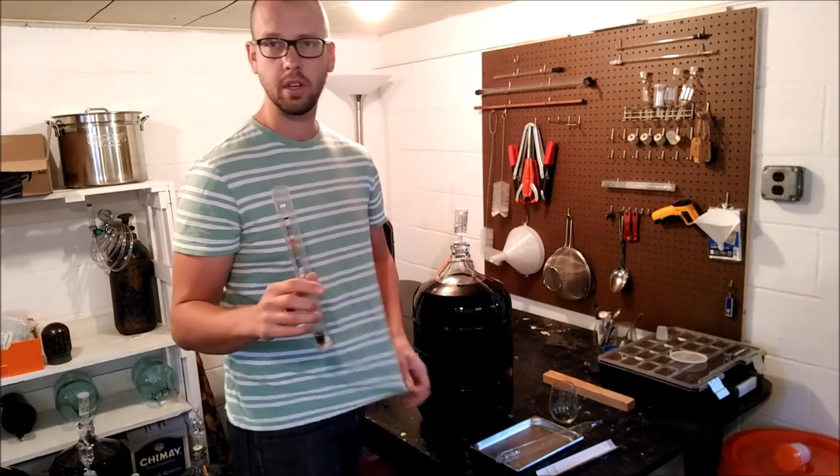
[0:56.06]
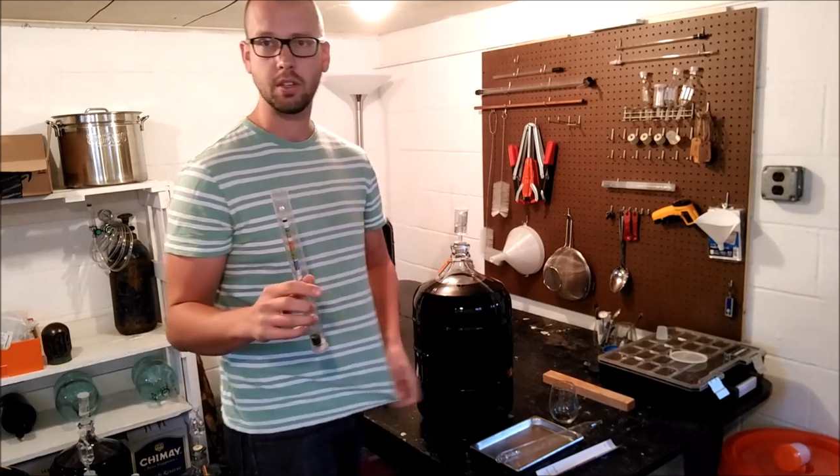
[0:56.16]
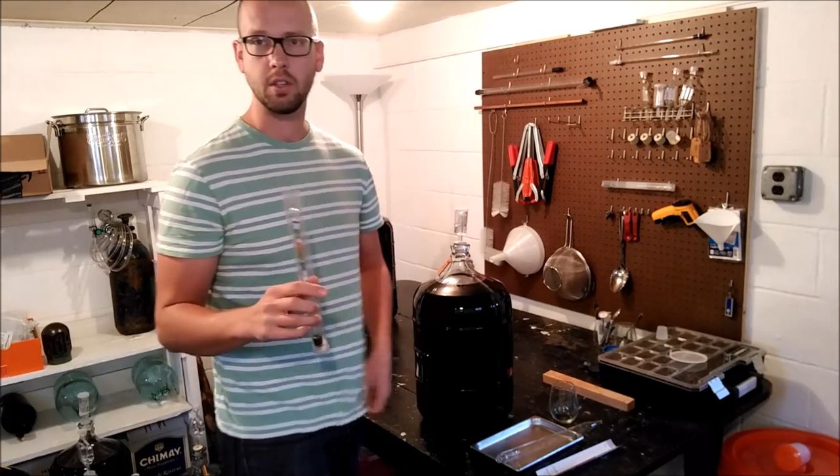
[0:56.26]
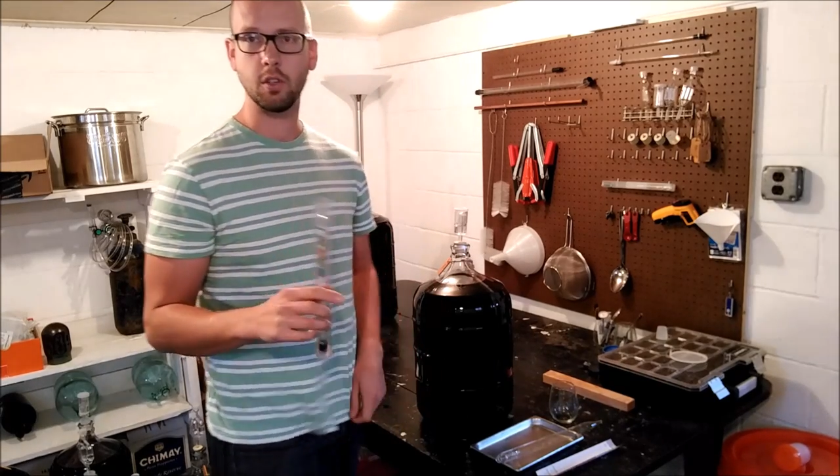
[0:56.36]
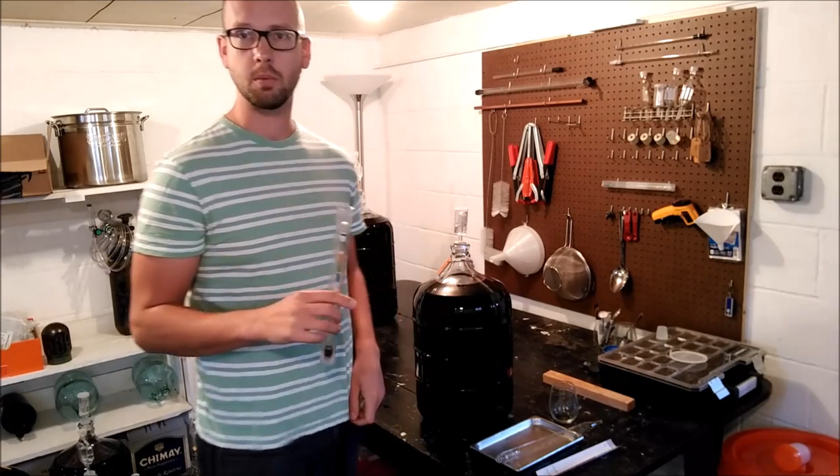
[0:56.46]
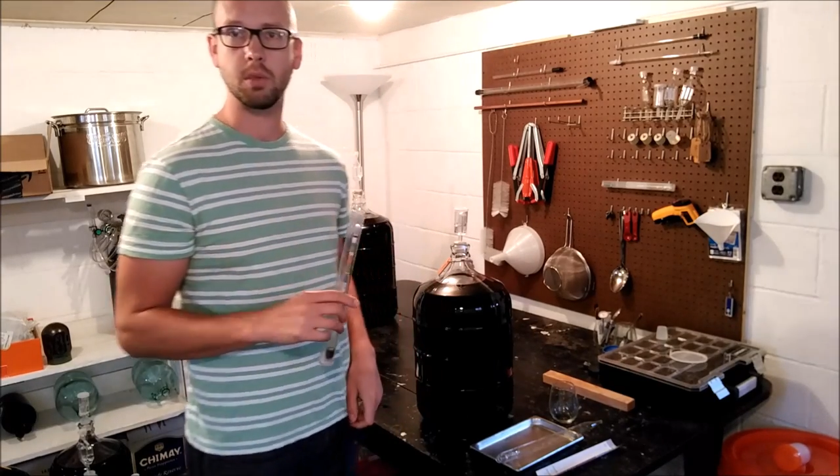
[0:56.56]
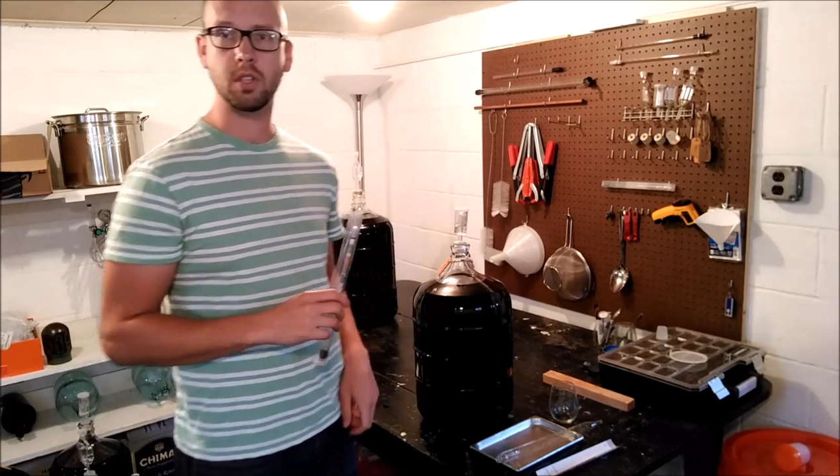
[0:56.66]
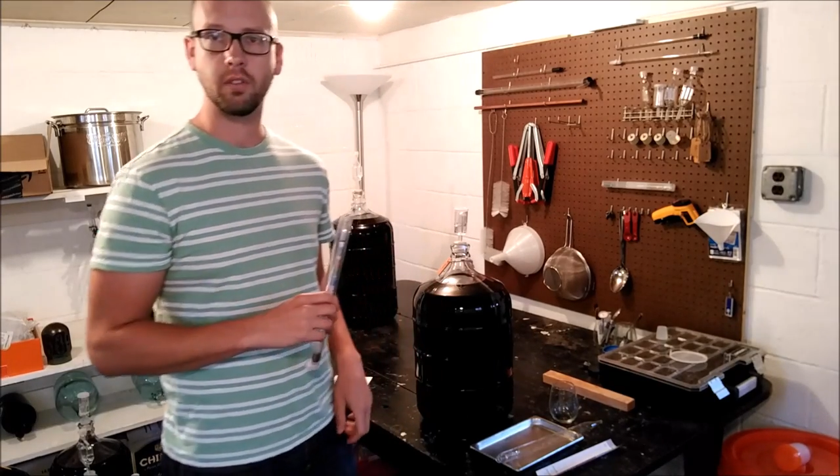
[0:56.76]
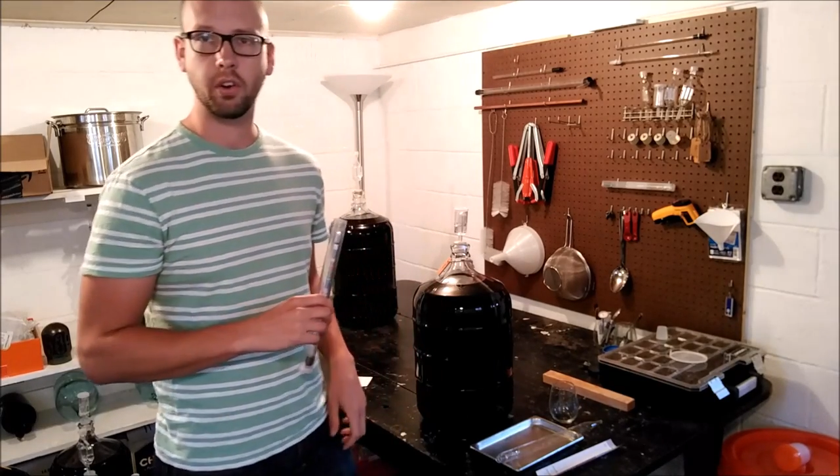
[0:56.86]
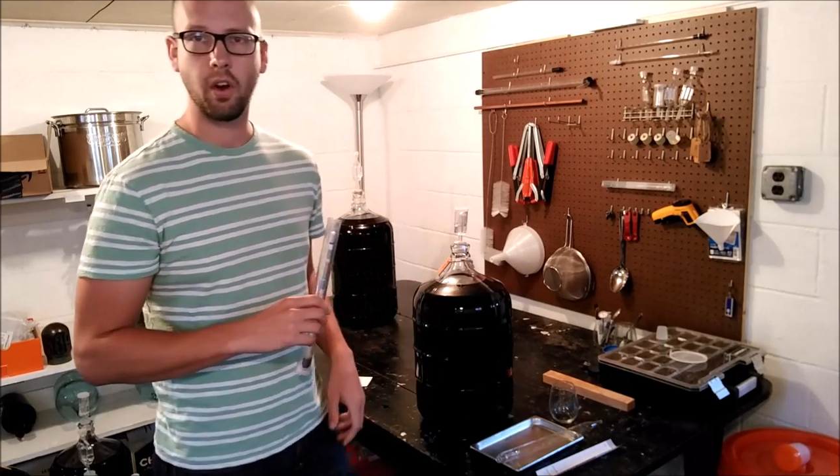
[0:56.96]
like to use
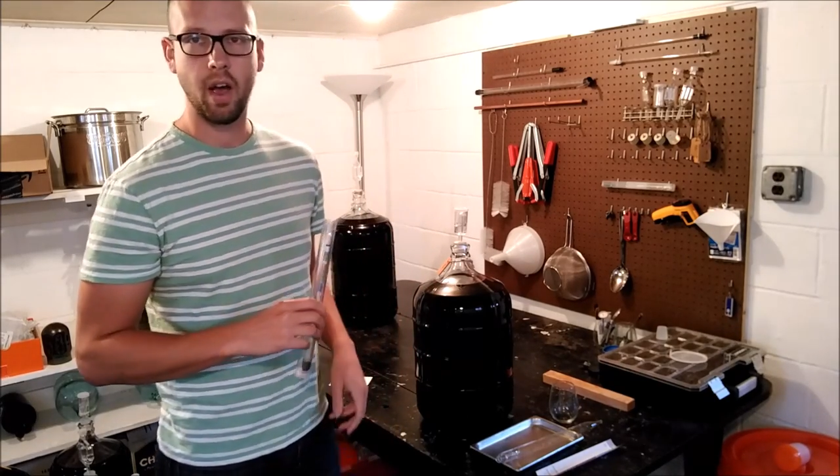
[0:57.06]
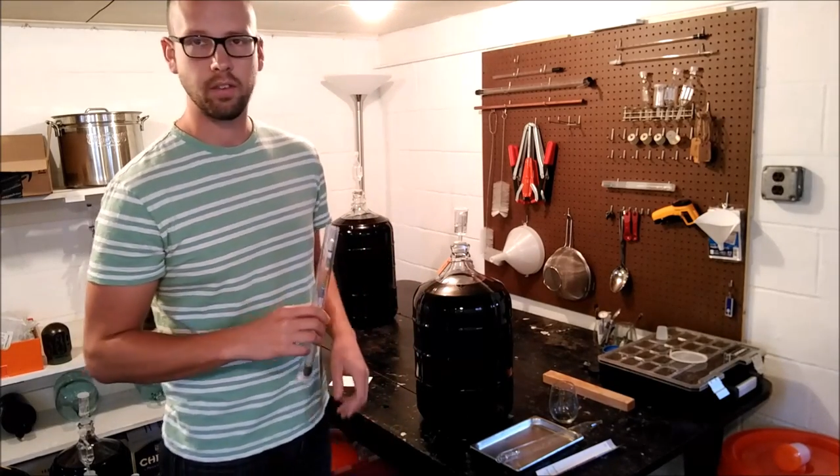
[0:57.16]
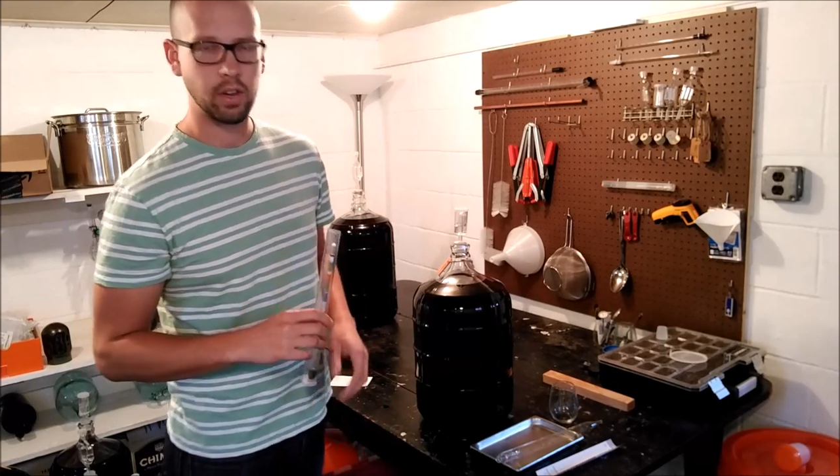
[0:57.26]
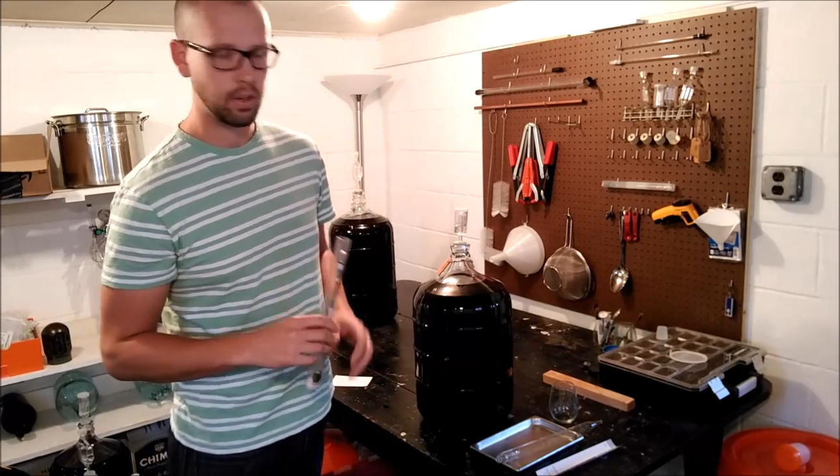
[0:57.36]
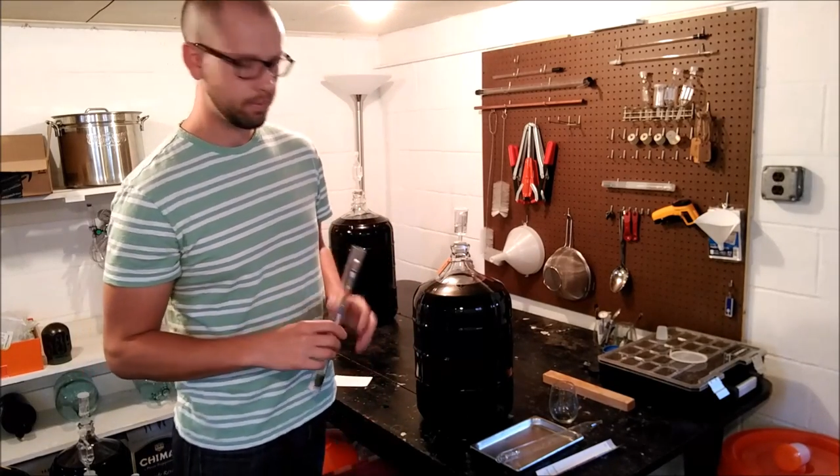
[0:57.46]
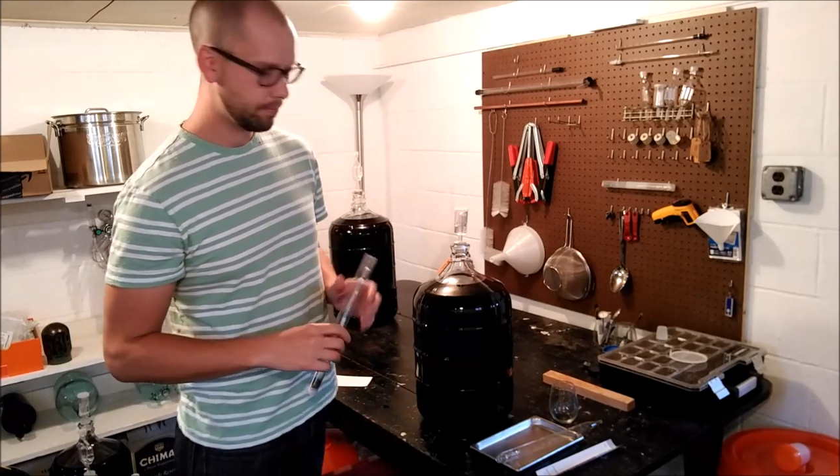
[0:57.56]
specific gravity.